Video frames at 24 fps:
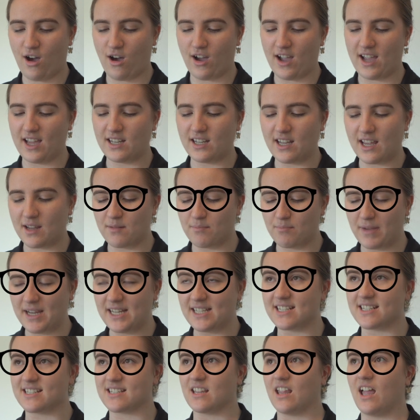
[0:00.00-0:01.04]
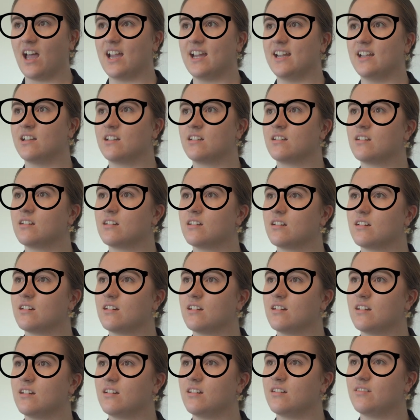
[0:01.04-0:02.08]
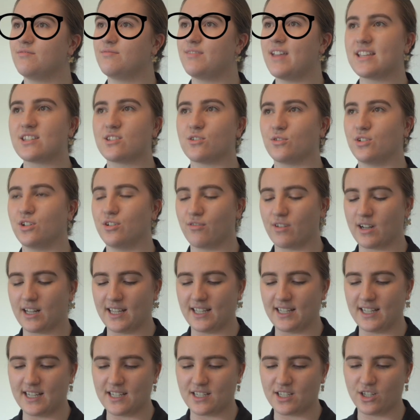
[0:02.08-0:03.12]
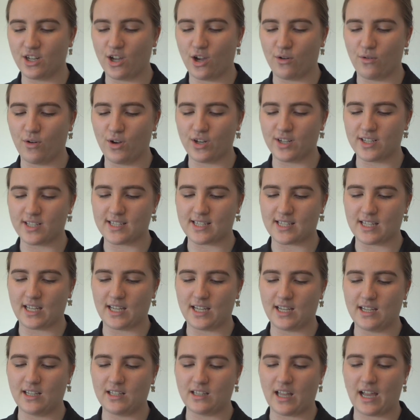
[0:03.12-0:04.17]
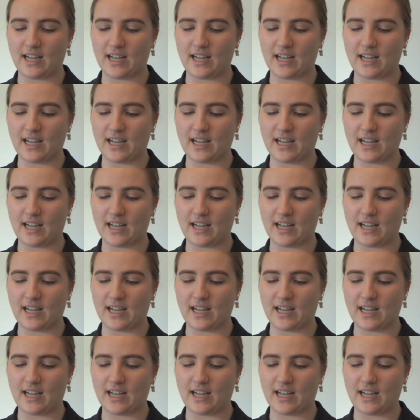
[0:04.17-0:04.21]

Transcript: Oh, it meters light. That's all you really need to know, honestly.